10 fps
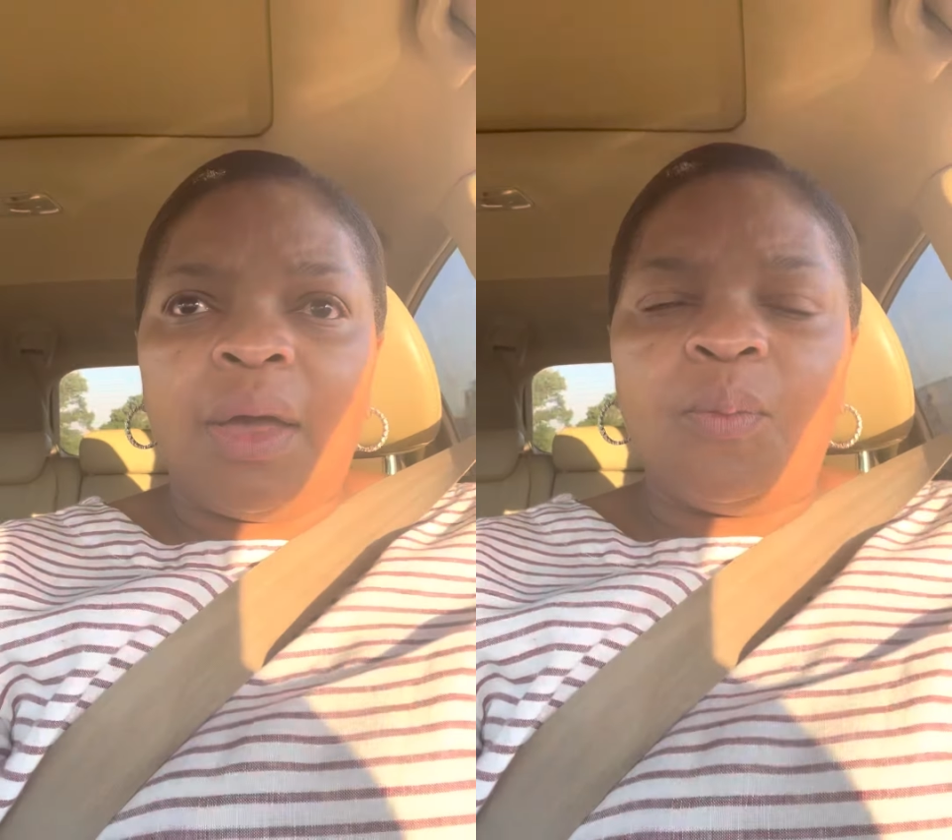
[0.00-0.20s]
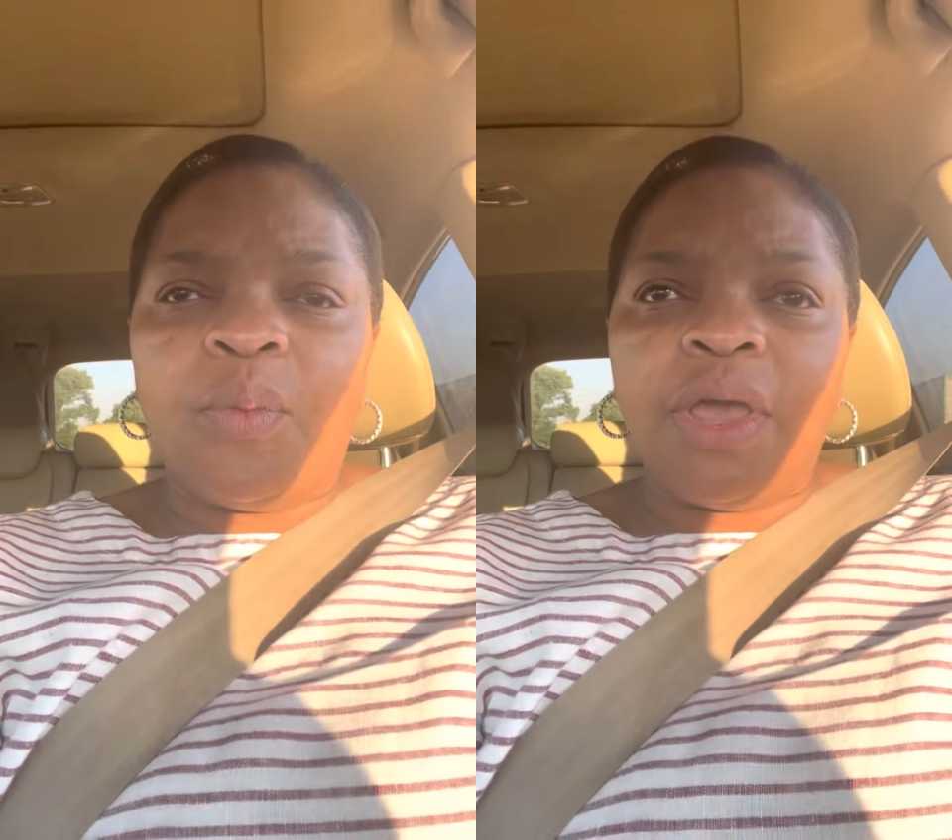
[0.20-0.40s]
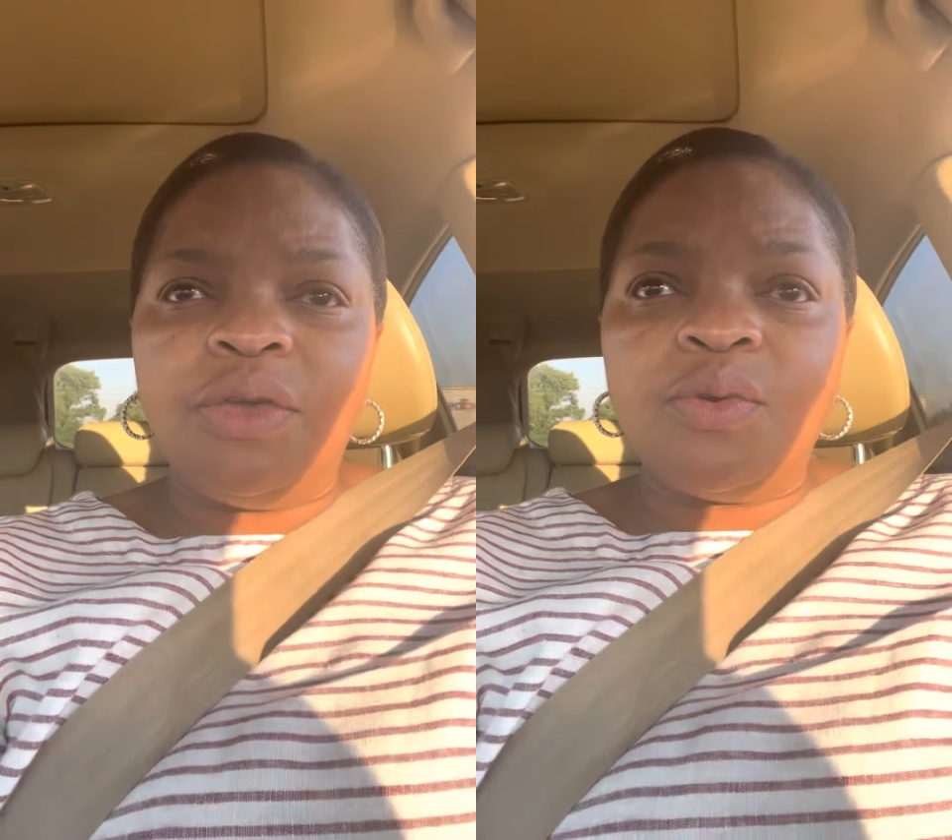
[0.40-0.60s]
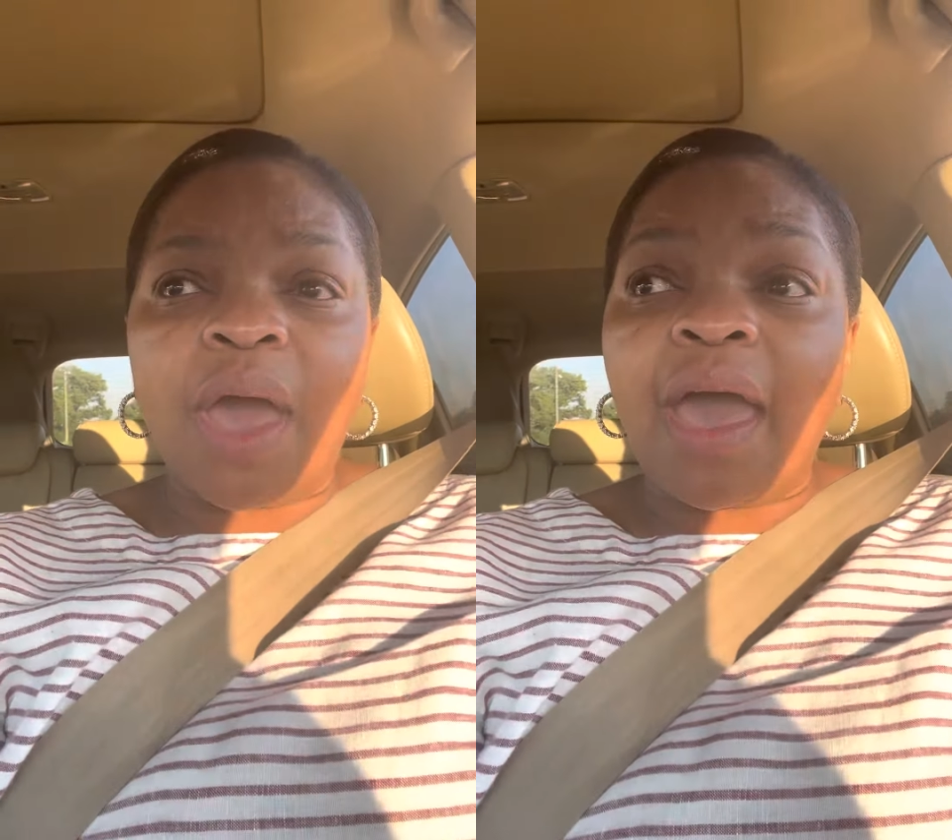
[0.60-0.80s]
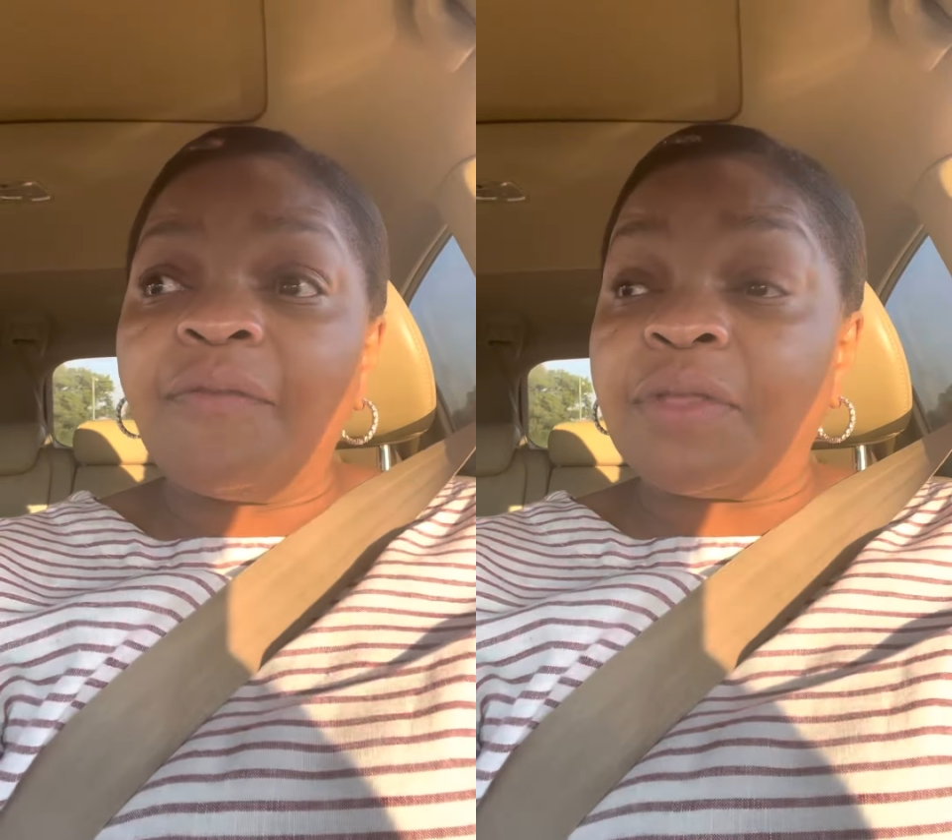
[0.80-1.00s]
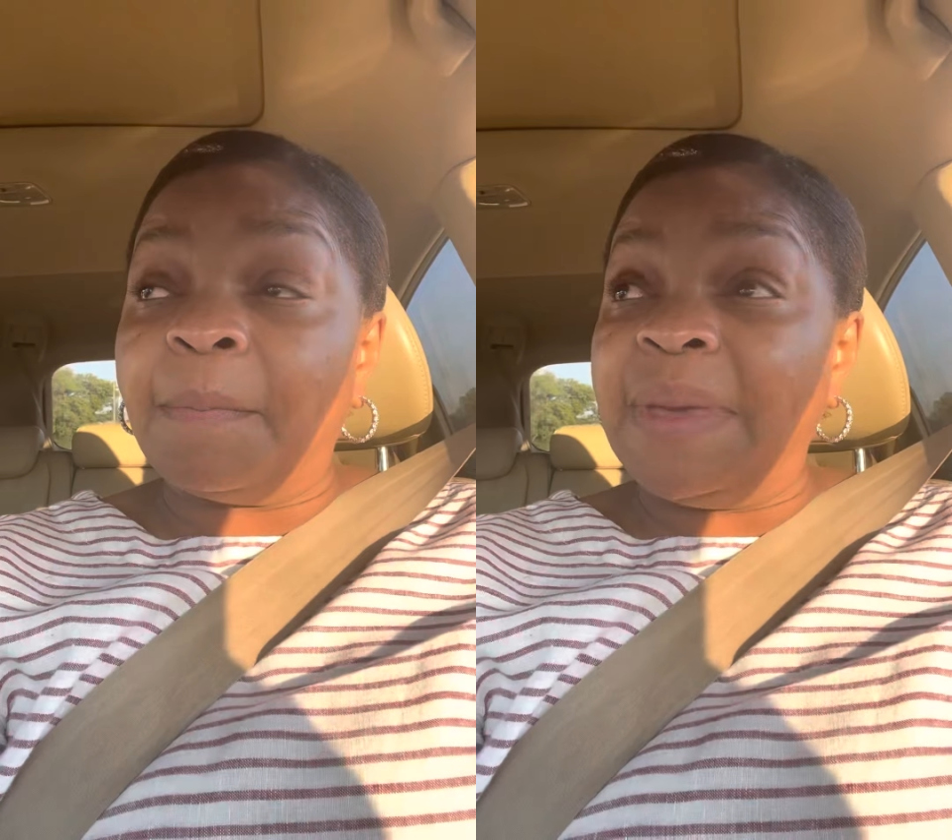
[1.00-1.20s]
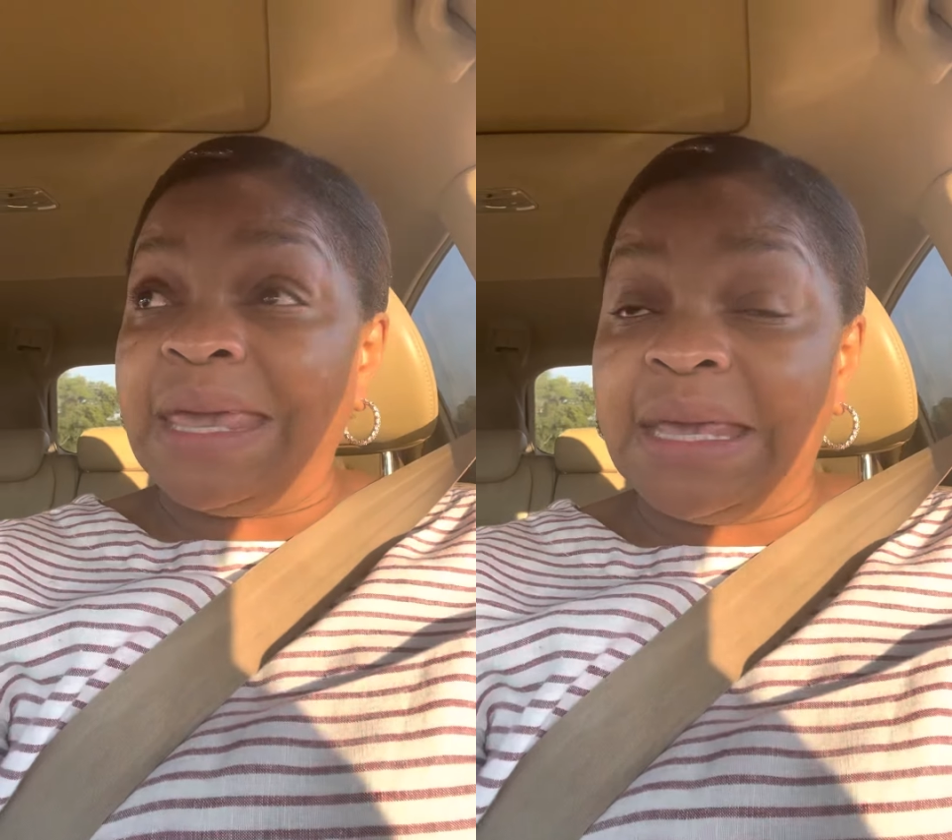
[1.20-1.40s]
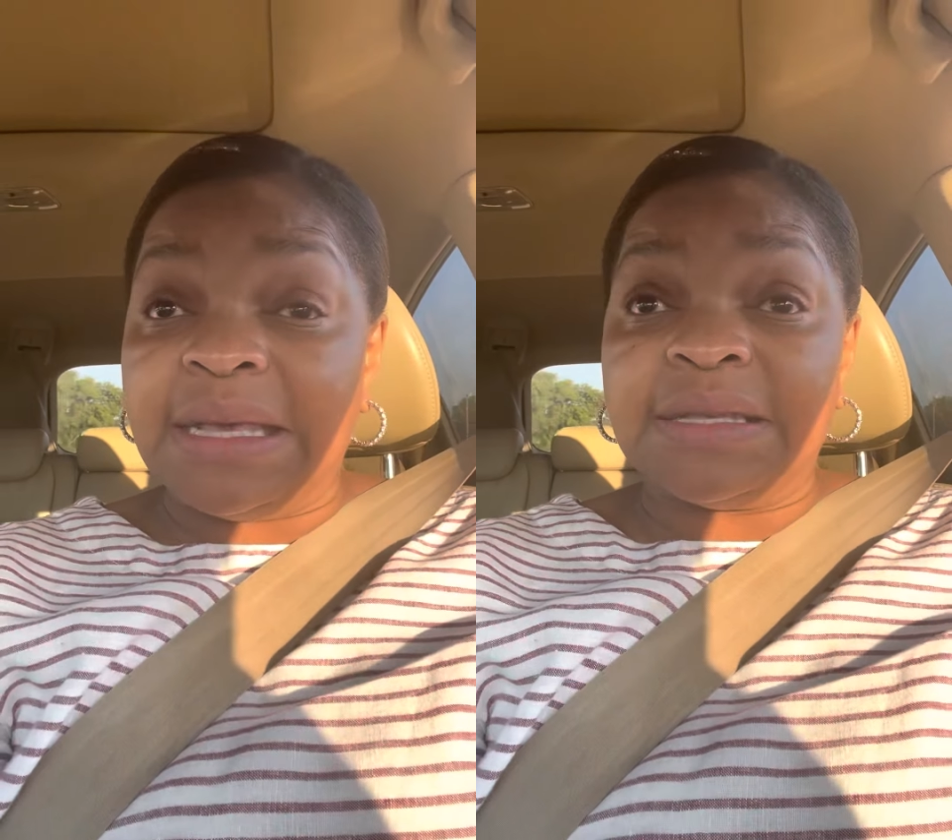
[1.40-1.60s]
When you have the
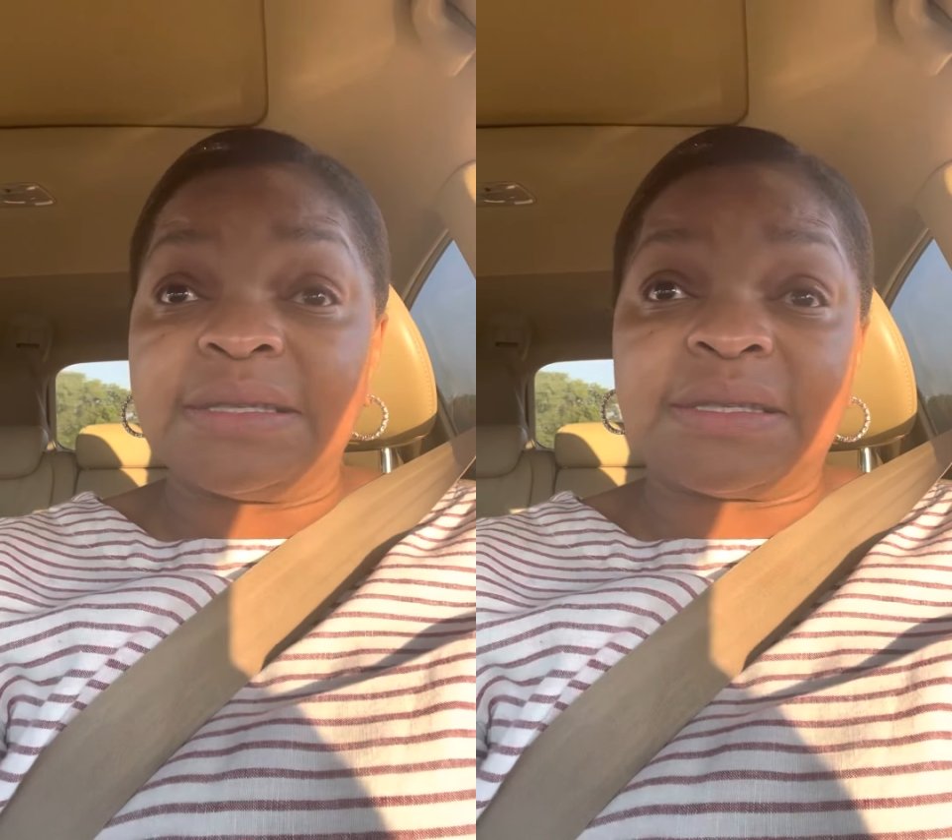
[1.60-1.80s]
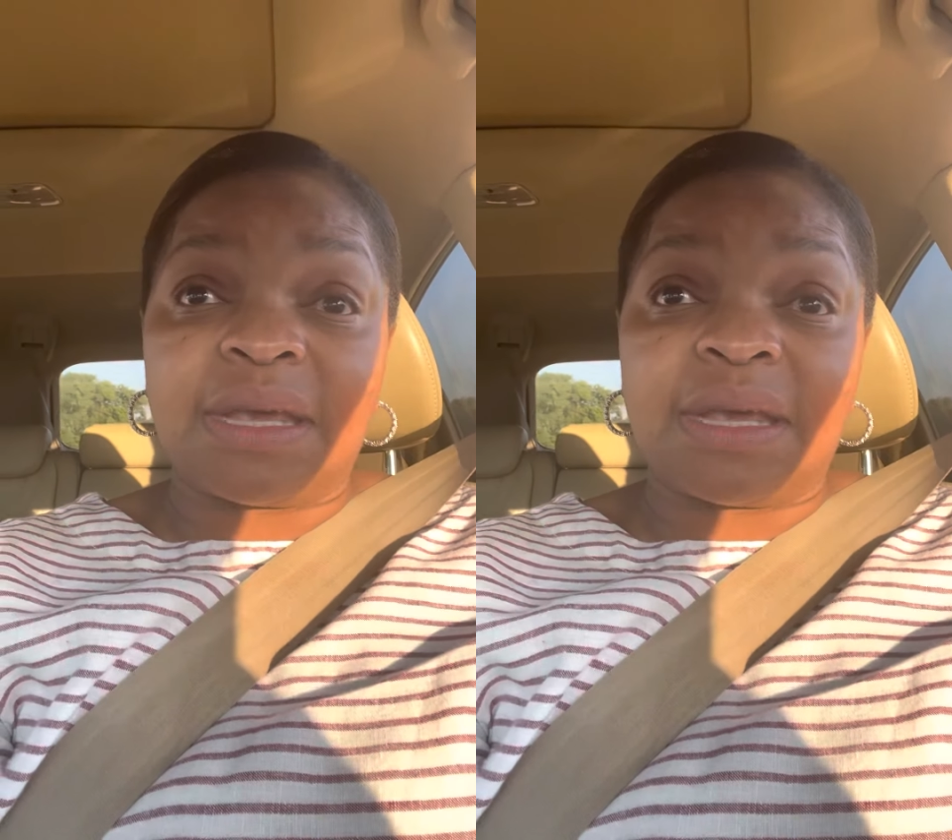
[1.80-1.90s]
means,